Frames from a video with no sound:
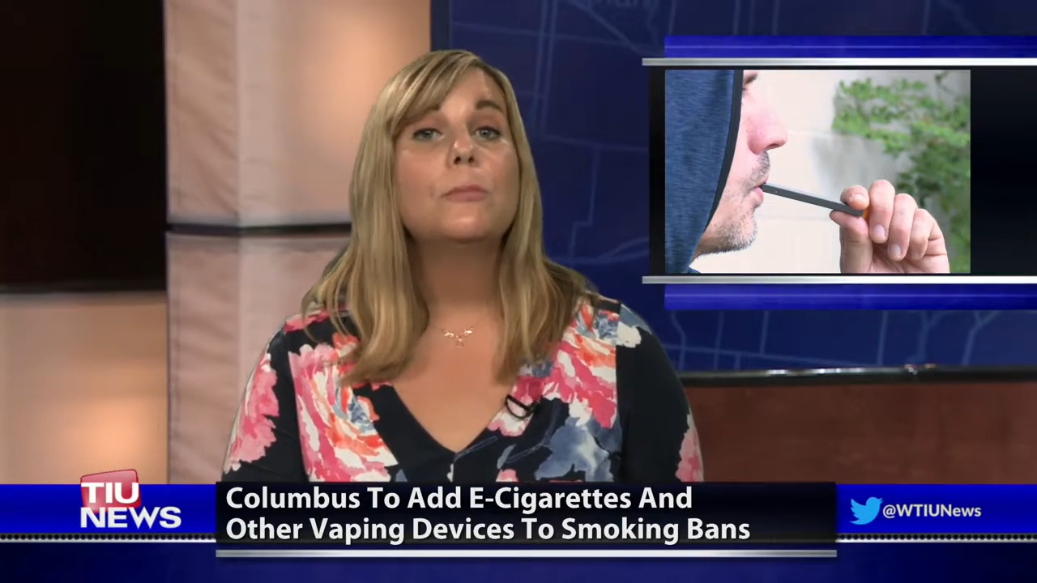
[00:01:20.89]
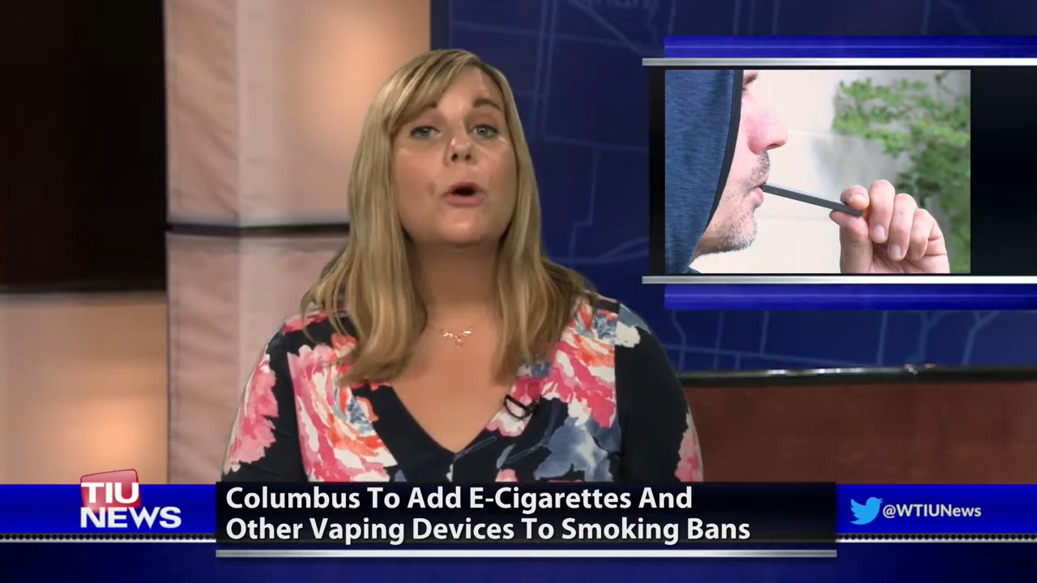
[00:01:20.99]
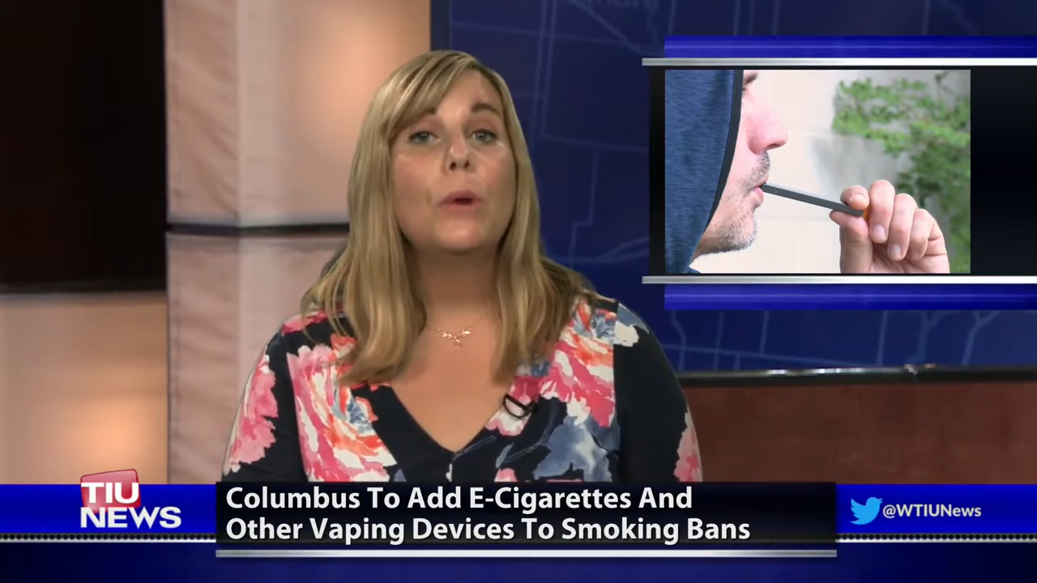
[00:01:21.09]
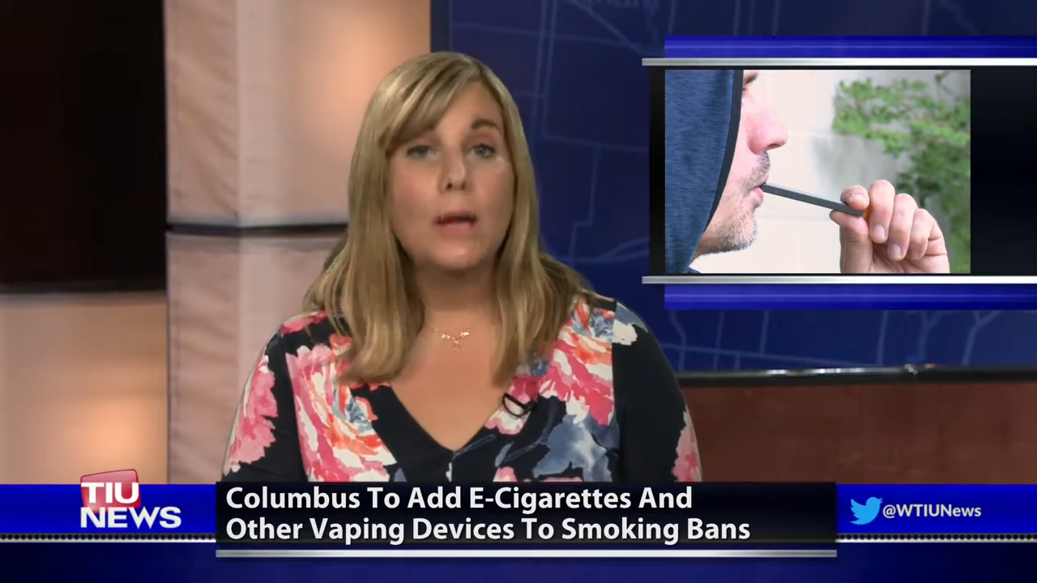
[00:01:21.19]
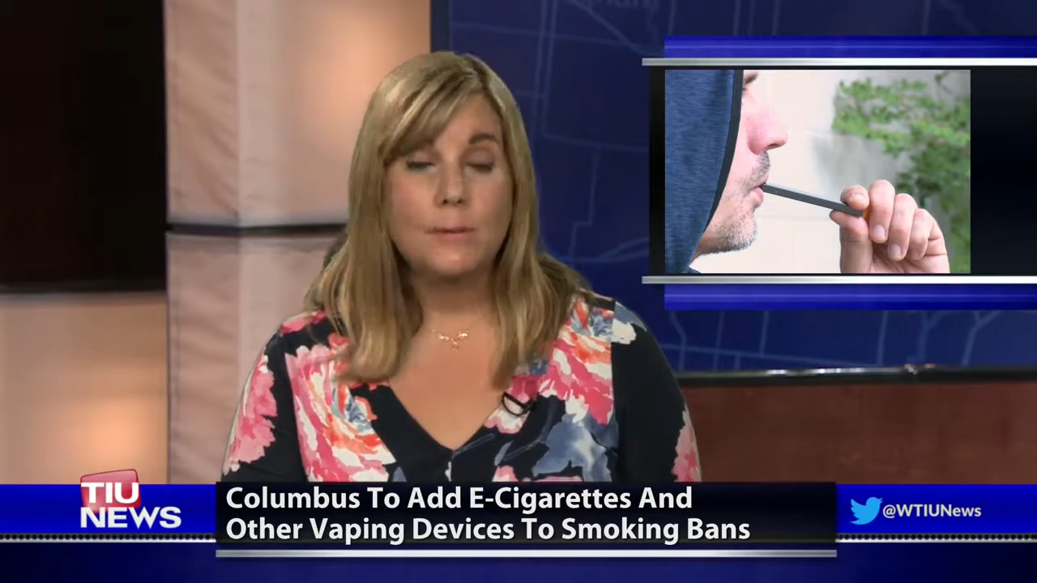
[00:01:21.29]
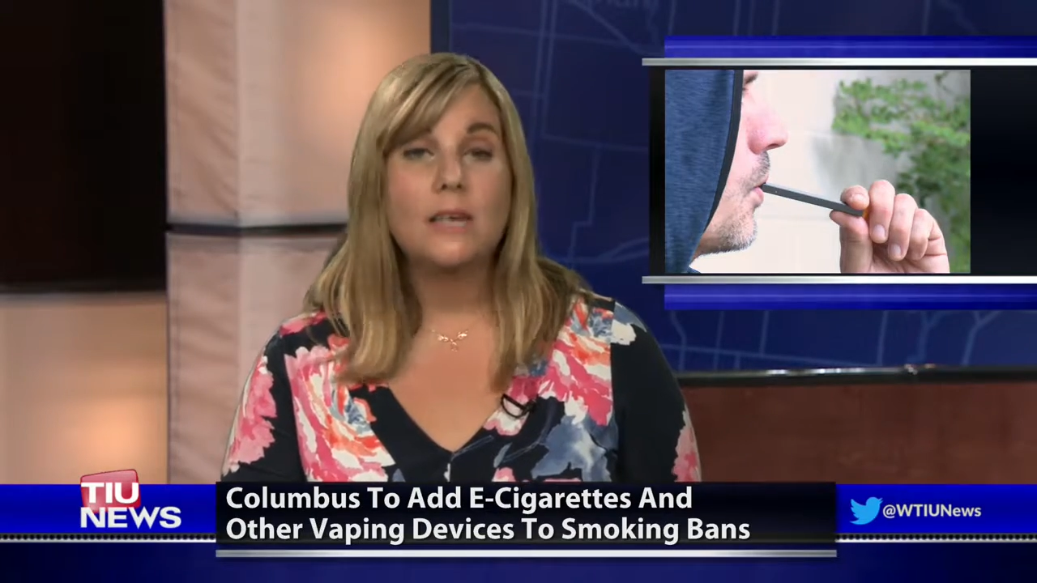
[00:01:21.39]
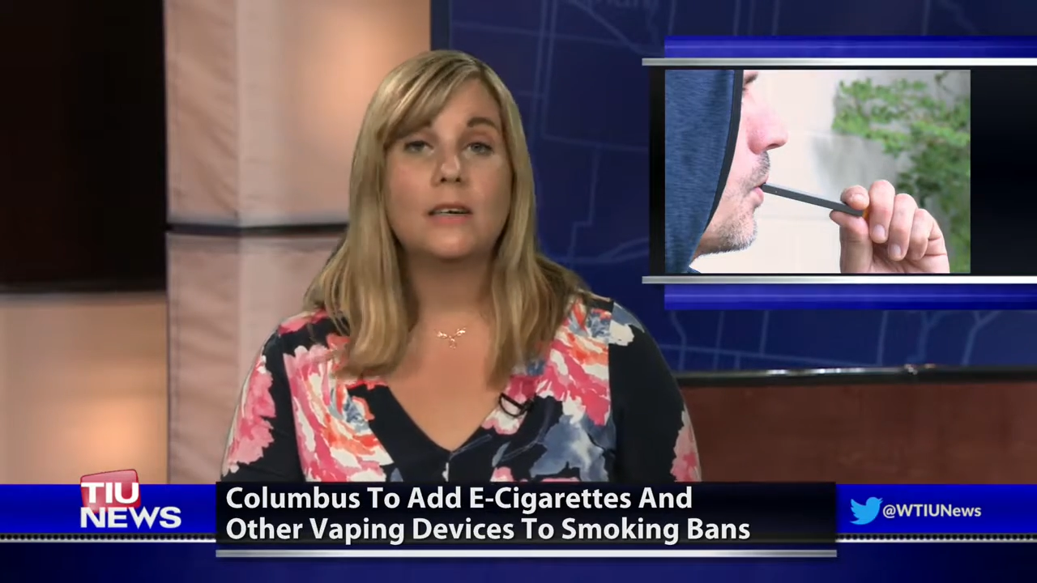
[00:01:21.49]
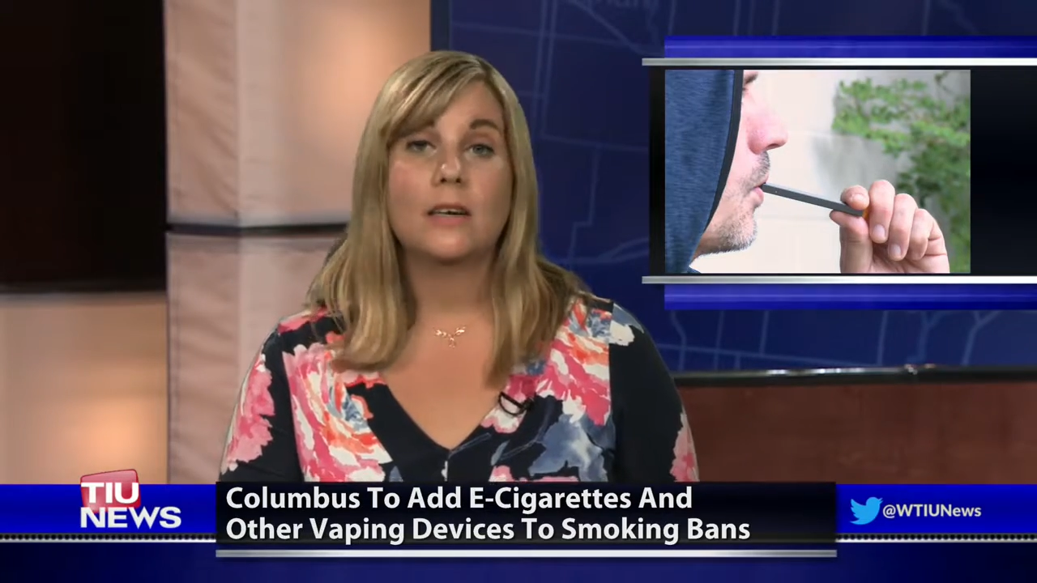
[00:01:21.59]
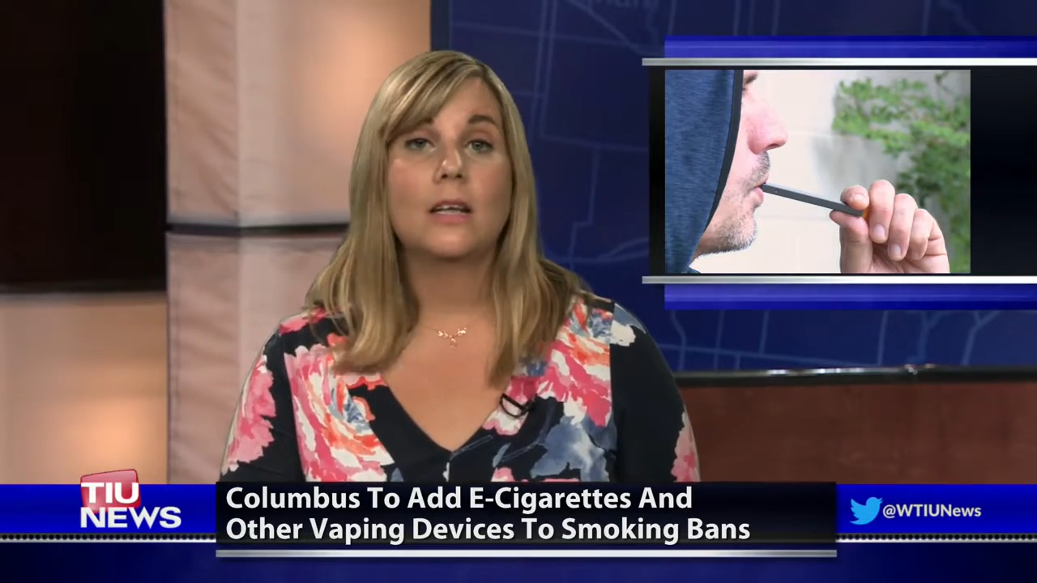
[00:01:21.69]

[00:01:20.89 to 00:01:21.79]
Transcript: prohibited in